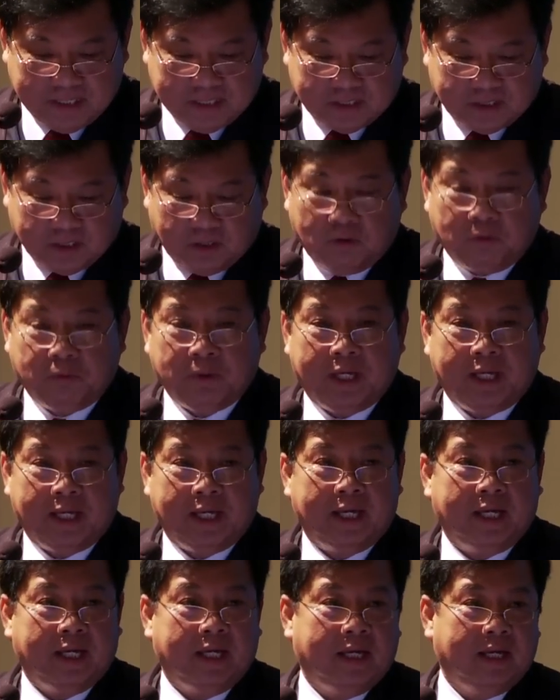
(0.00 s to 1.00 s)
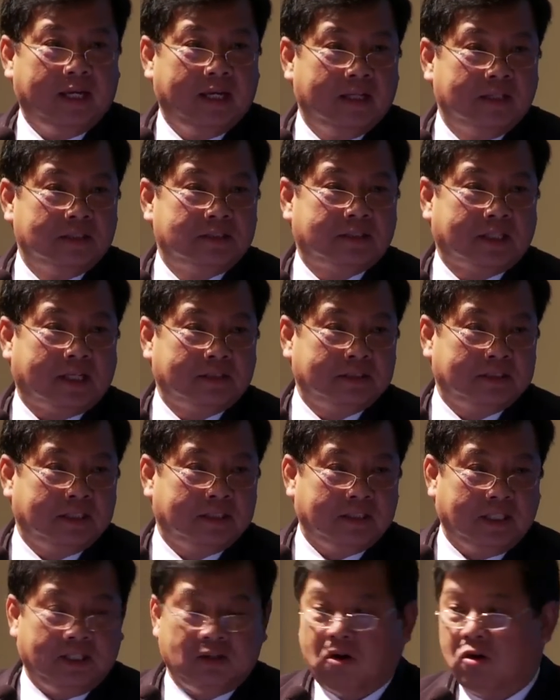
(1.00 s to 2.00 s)
So we started
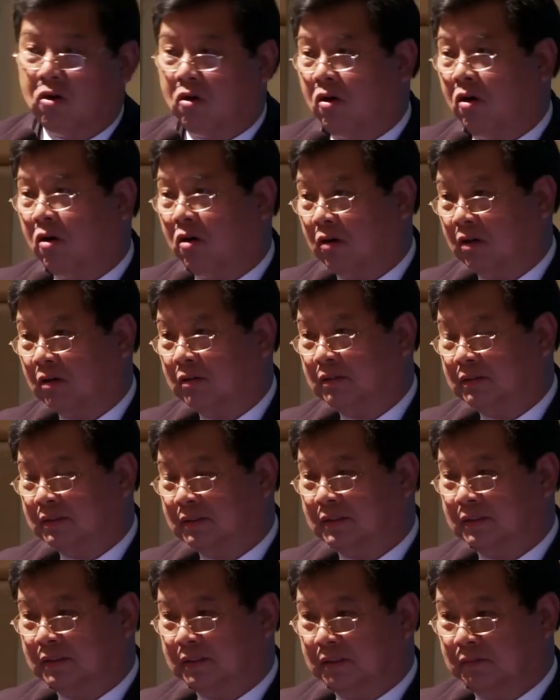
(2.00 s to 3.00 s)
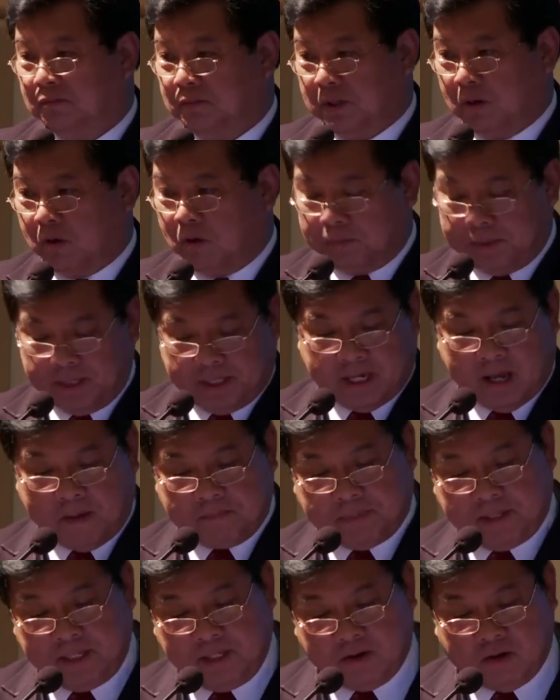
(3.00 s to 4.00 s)
it in Hong Kong. We opened a
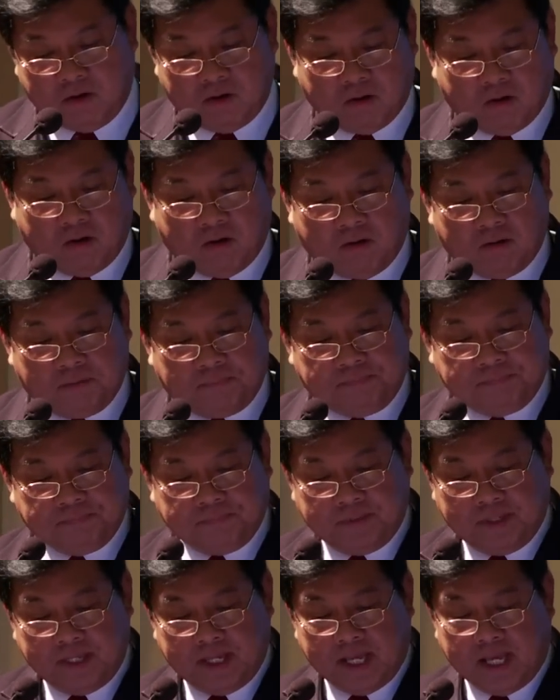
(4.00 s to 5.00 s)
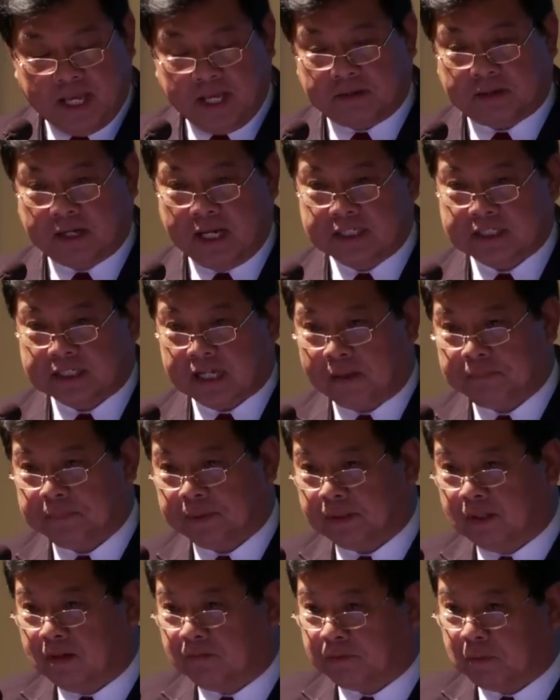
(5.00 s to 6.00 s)
company in Hong Kong and raised
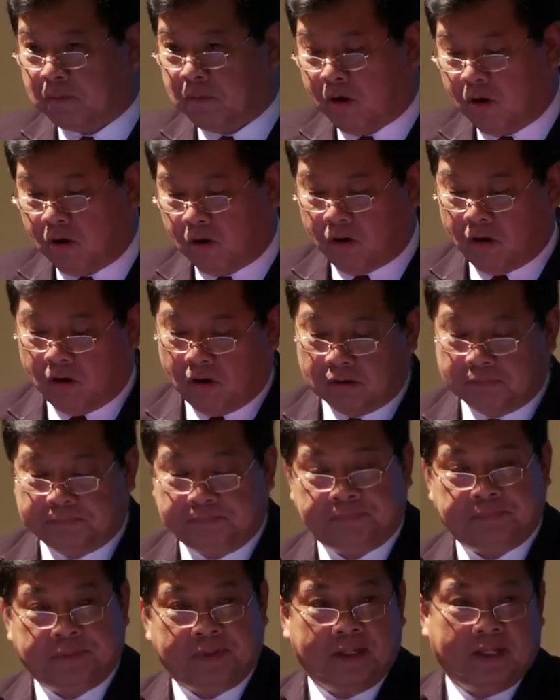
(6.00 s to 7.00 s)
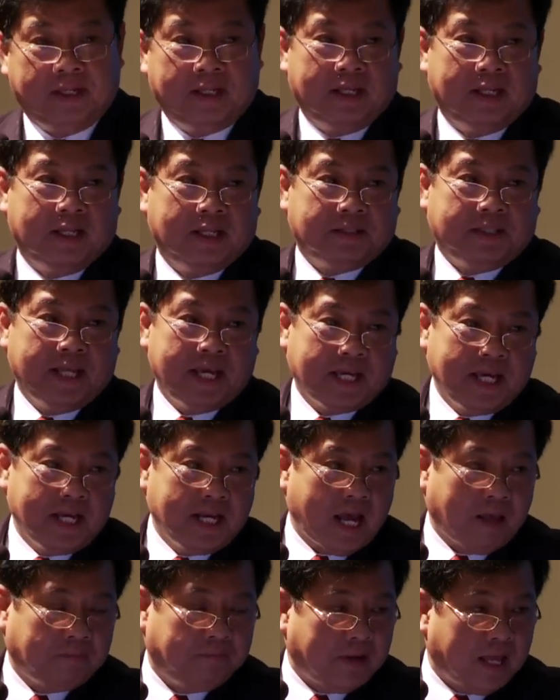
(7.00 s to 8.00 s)
capital from Hong Kong,
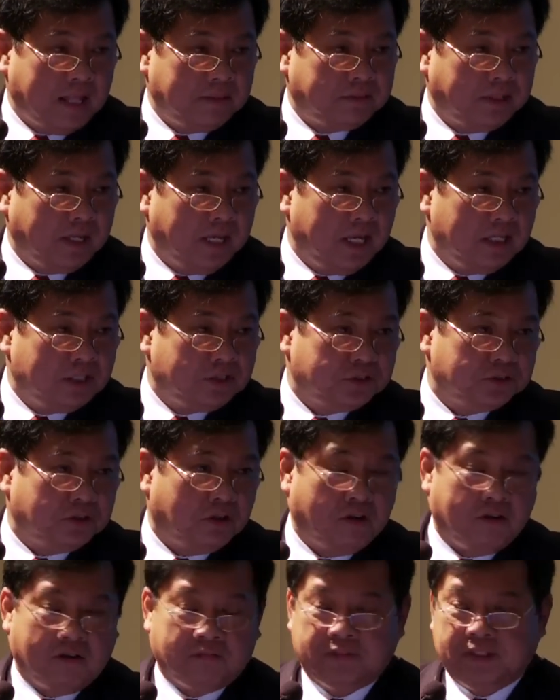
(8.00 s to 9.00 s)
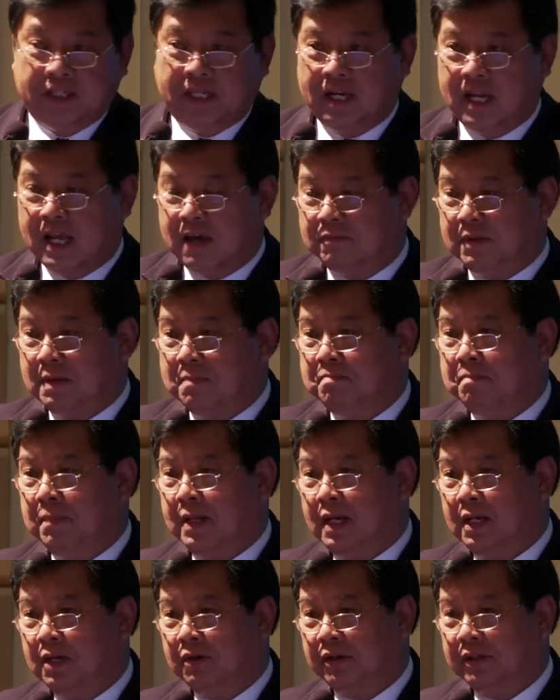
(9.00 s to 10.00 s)
taking advantage of the 11
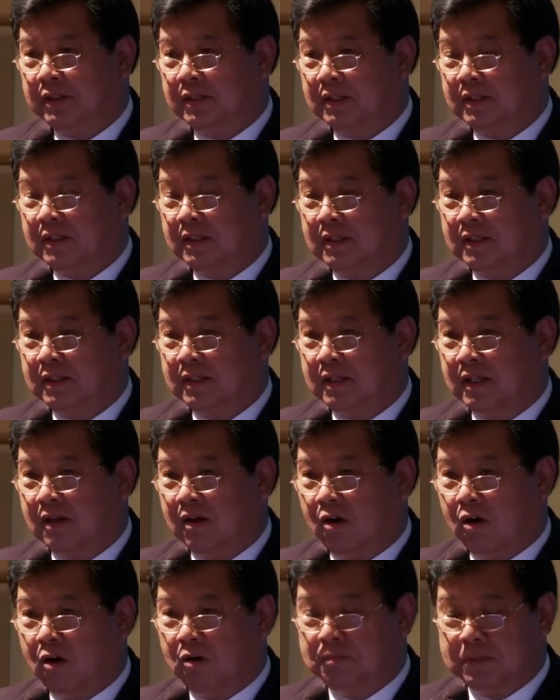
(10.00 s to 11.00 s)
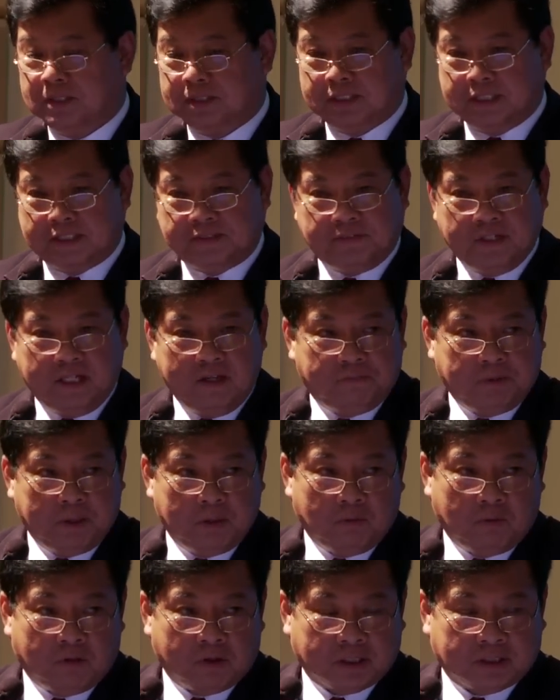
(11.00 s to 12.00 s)
million overseas
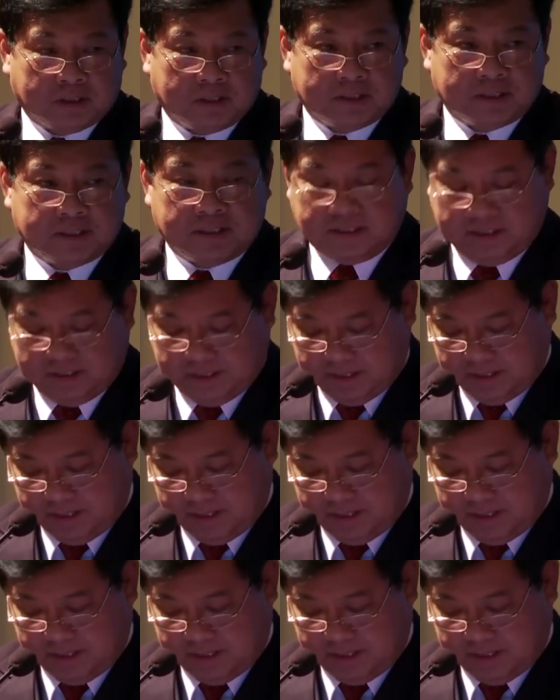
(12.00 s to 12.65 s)
Filipino workers